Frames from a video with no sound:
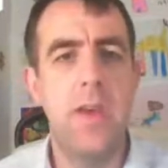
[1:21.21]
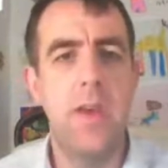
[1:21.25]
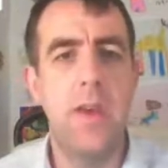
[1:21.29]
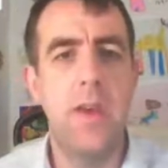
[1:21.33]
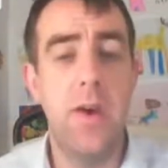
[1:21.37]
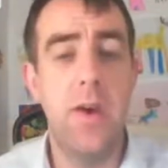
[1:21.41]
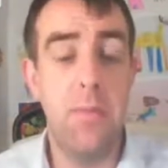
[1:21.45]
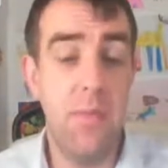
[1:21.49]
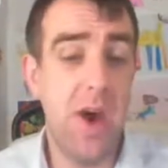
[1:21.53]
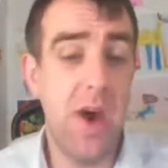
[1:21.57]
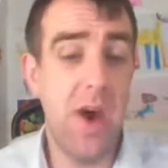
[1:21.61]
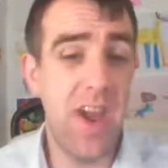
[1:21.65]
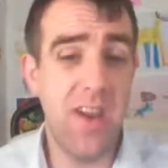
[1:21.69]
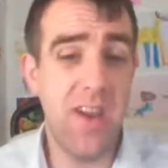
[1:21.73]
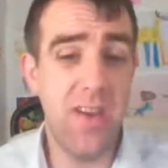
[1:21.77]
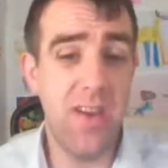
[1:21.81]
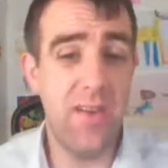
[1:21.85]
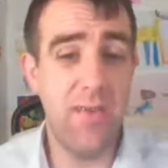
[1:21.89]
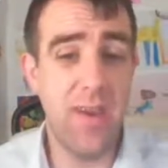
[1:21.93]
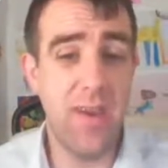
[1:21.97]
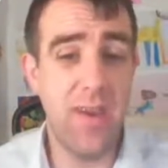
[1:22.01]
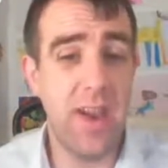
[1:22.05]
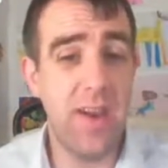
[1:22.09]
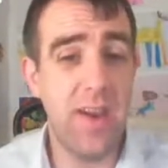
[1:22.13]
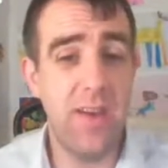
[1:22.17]
A minus
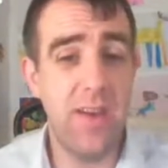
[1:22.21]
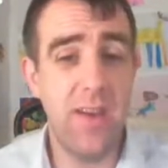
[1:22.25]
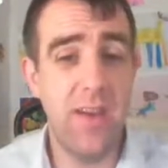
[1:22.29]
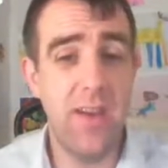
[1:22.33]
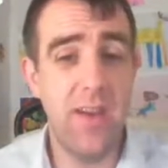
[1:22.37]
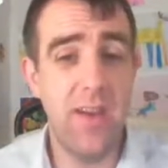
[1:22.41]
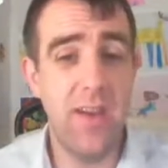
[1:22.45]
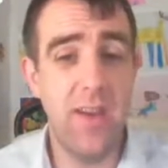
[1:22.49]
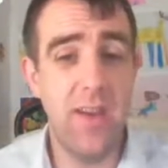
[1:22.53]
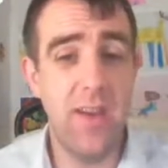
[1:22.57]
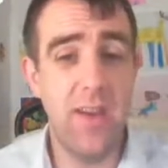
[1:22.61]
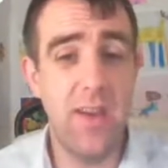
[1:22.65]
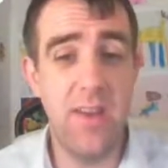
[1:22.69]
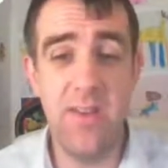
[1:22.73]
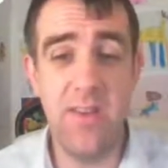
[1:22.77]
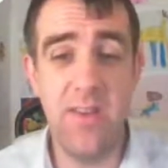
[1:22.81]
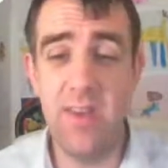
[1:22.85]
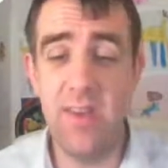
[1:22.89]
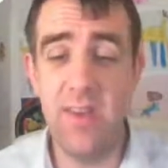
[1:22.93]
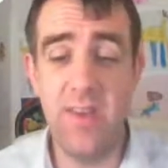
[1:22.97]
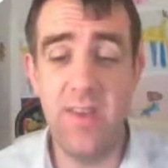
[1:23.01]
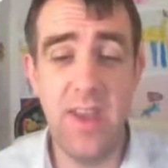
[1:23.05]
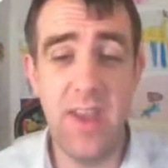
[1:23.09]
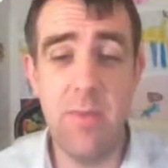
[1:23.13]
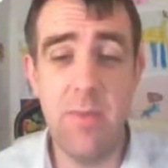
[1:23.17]
vector is the
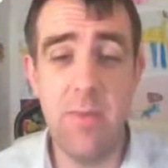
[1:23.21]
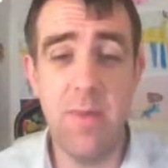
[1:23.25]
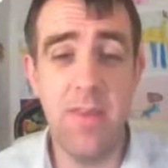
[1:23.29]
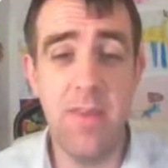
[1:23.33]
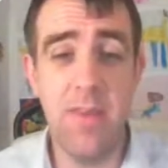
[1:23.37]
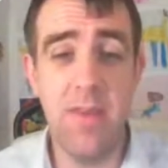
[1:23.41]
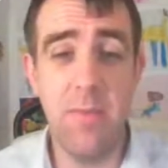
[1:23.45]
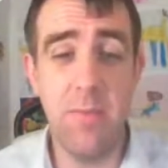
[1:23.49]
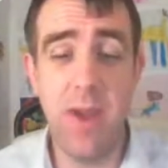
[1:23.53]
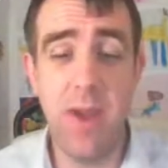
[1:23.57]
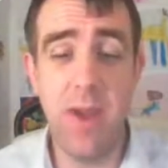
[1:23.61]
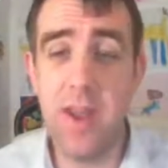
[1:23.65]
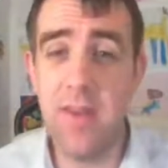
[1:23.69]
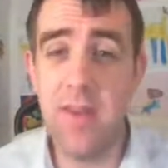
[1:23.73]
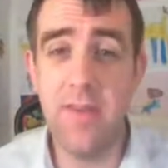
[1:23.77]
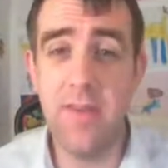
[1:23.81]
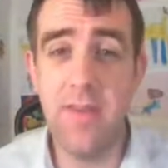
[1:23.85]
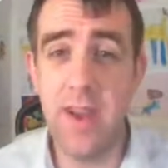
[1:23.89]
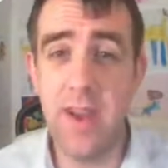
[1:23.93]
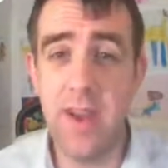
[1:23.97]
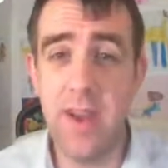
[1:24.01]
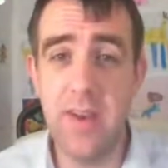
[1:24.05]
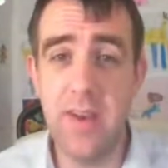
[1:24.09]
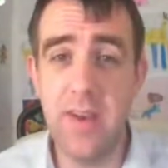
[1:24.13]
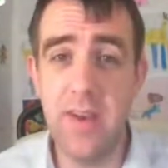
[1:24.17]
same as a plus
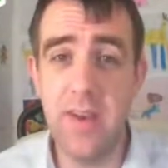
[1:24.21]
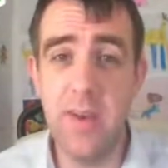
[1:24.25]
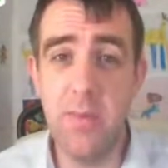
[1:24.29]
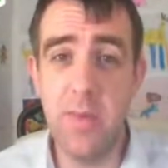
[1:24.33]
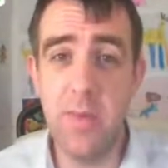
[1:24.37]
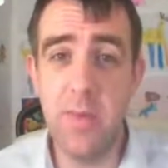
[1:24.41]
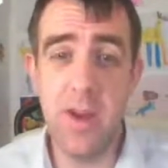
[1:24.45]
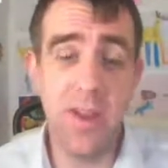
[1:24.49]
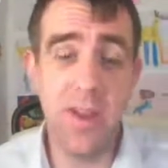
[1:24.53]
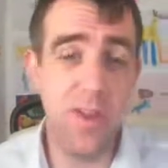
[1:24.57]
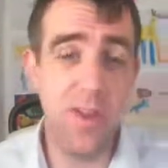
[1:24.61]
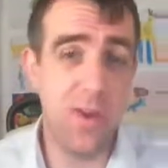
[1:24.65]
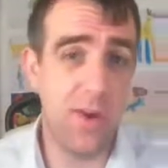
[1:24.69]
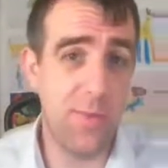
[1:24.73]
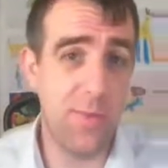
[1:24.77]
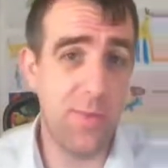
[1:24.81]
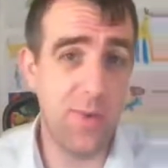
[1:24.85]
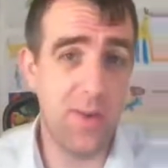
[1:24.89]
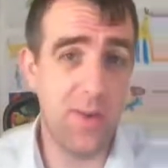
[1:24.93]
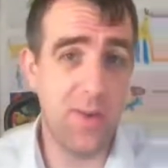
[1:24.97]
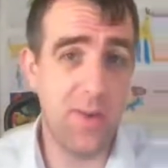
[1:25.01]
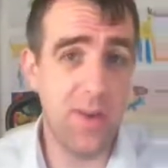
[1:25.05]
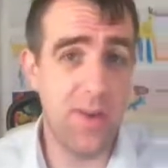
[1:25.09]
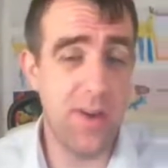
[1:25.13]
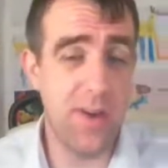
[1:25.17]
vector, but in the
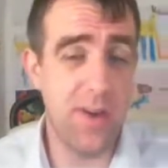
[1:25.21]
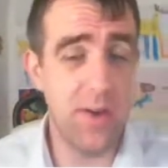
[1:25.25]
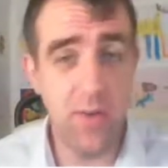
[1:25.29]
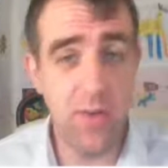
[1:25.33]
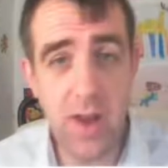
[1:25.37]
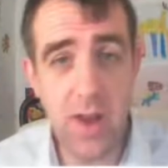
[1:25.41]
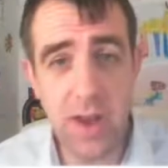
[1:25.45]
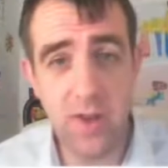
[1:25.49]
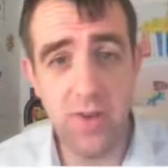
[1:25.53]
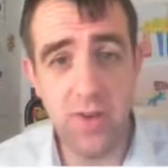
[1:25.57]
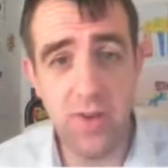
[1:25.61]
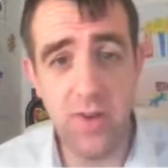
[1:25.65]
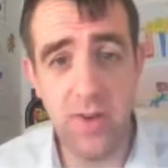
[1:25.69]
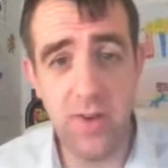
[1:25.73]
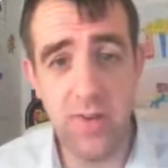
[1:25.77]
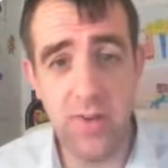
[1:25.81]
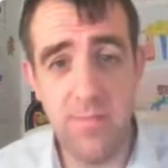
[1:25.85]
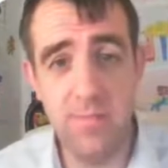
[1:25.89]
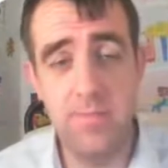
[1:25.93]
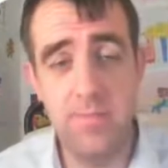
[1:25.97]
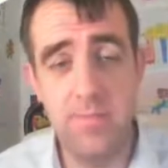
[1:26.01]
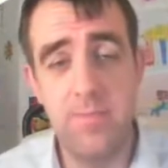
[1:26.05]
opposite direction.